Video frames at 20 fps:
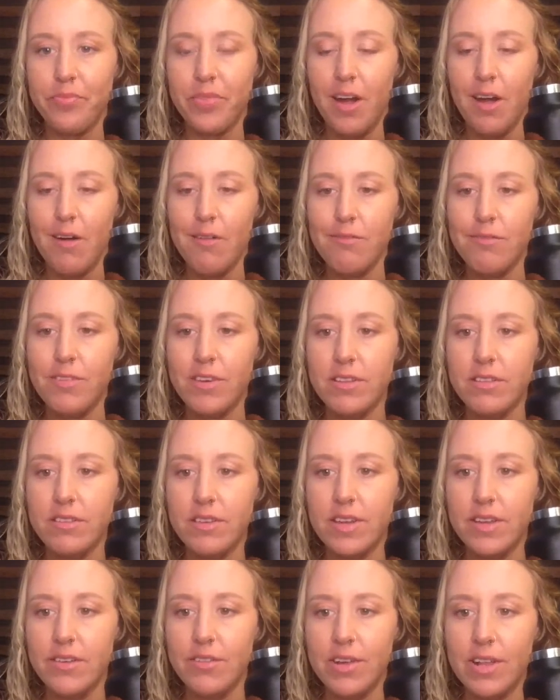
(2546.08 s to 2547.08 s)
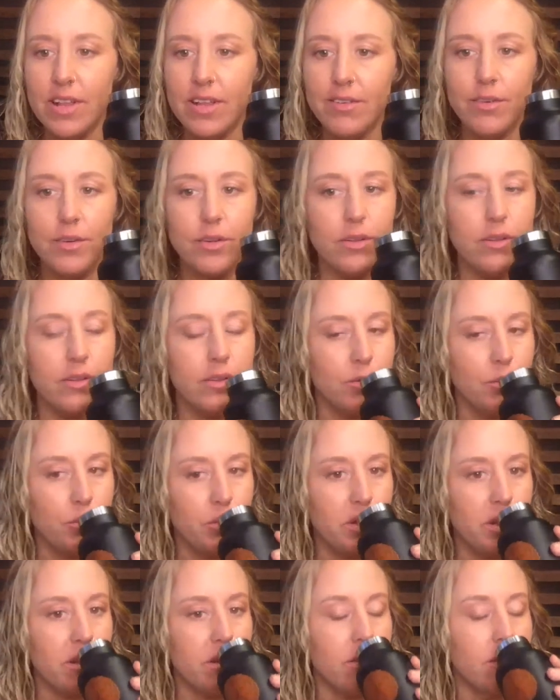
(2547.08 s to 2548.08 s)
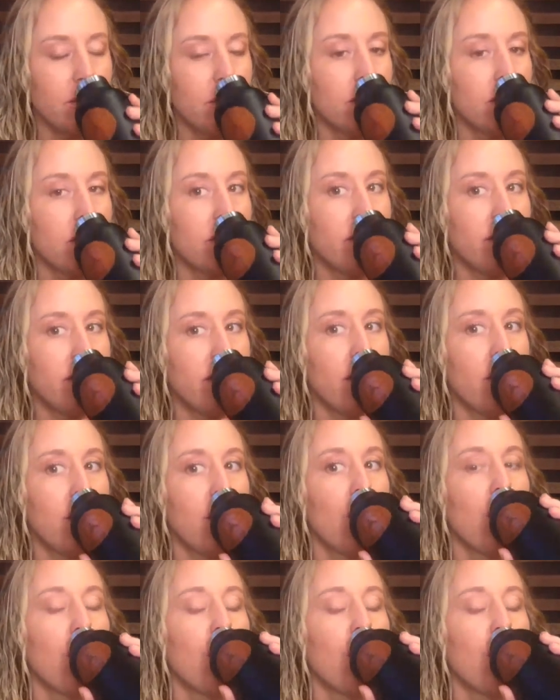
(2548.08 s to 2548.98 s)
confident on every level, wooden sticker.